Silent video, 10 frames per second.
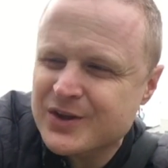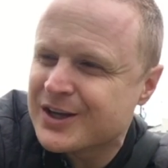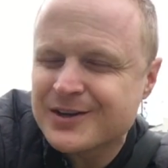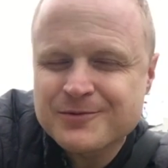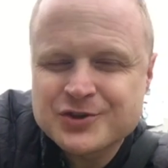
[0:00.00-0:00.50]

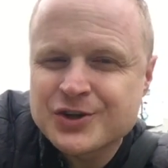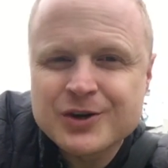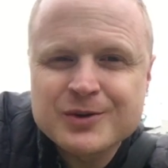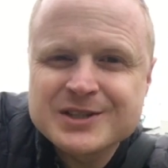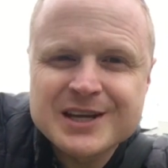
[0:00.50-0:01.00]
It should
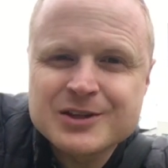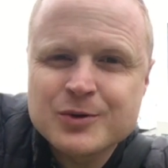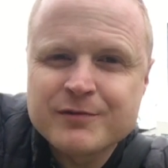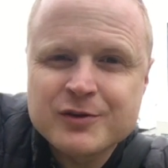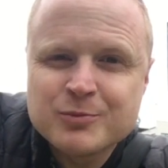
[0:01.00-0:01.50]
only take
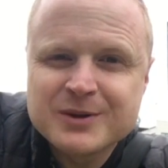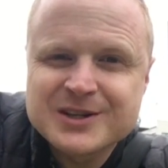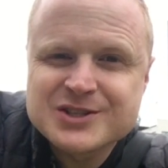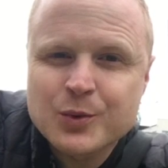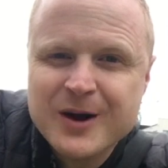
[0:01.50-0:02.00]
you a few
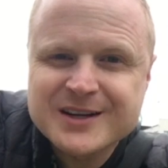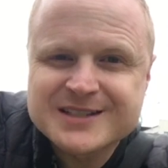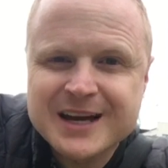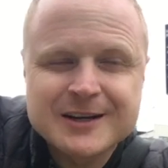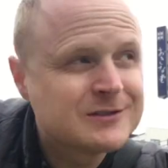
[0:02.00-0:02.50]
minutes to walk
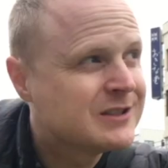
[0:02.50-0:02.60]
down,